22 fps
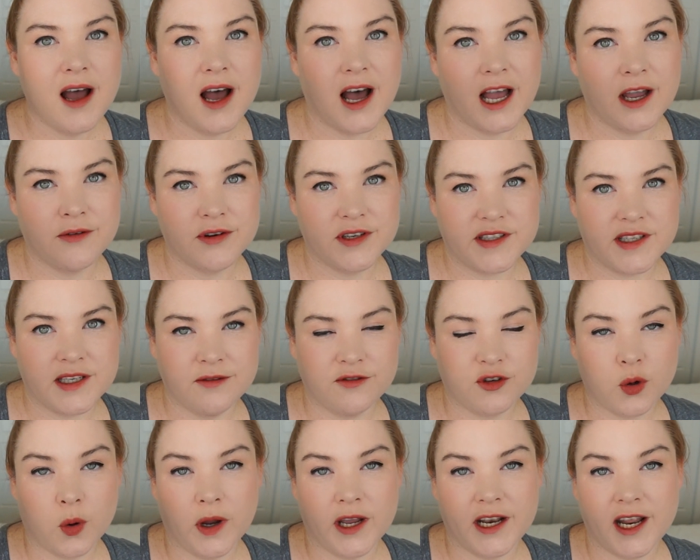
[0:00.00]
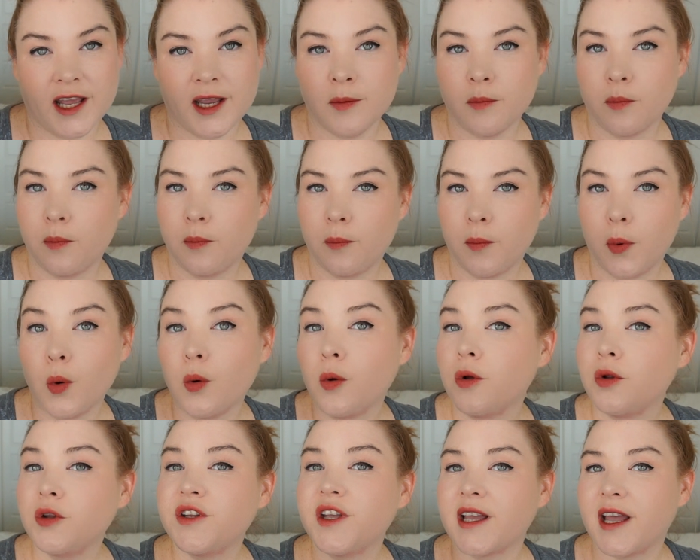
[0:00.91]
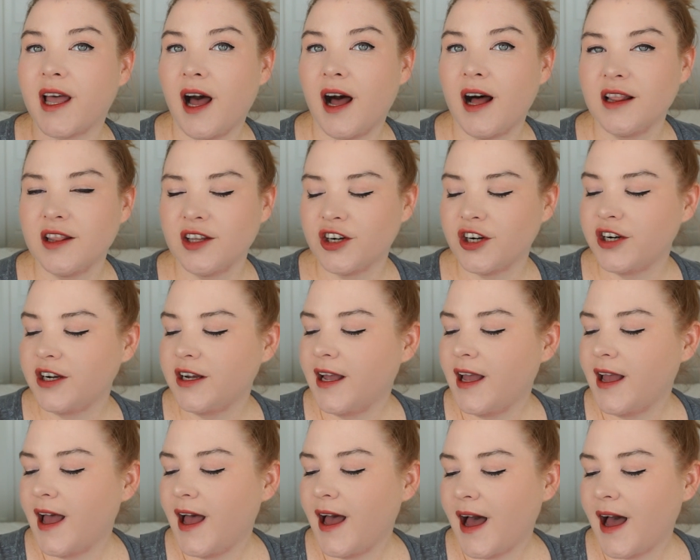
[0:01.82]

I received quite a bold color